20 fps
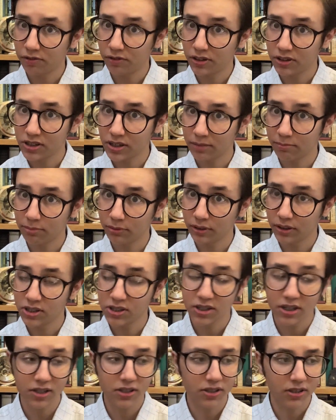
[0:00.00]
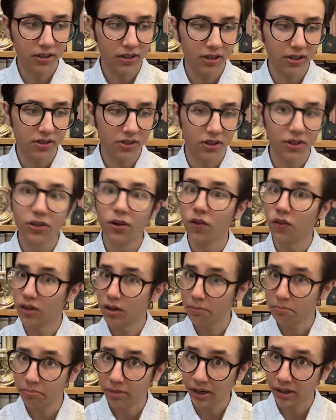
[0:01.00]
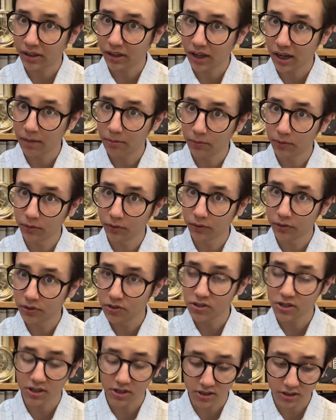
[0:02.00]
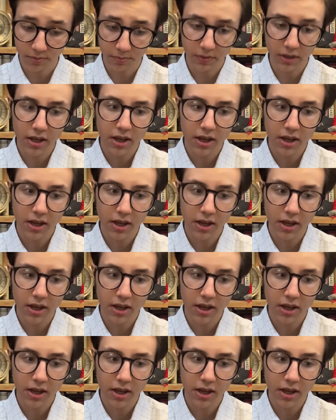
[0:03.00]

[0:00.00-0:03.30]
for example, is another bicameral system.